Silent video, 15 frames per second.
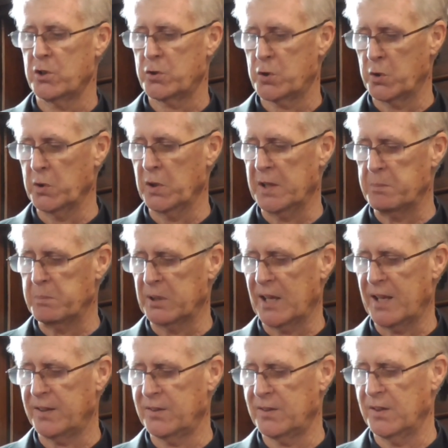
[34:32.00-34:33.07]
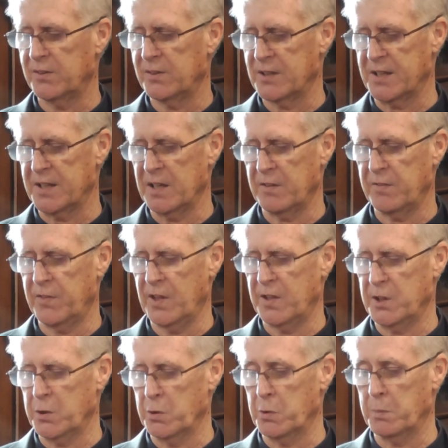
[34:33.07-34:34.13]
Truly blessed is the gift
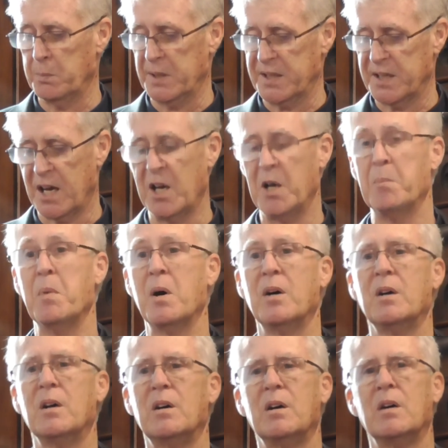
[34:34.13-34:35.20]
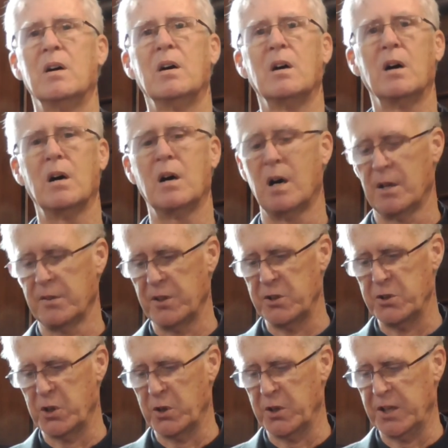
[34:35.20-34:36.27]
that you will become on the
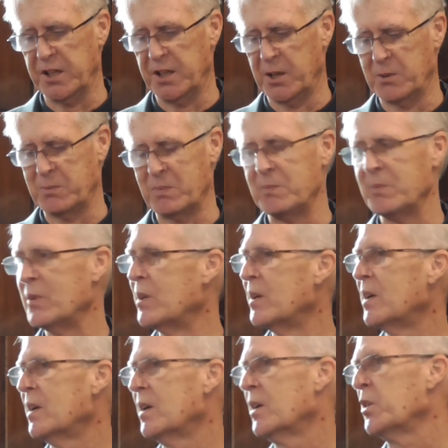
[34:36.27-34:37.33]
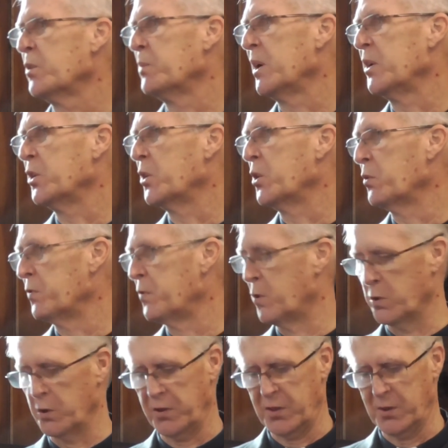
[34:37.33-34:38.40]
journey. May you go
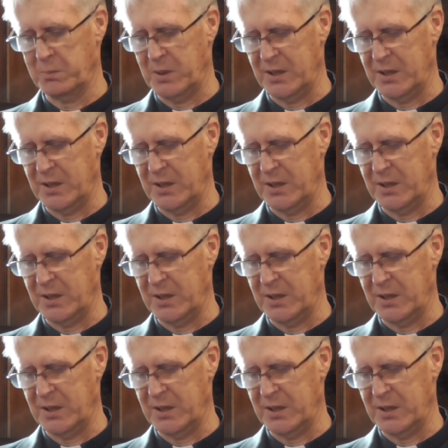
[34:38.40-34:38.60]
forth in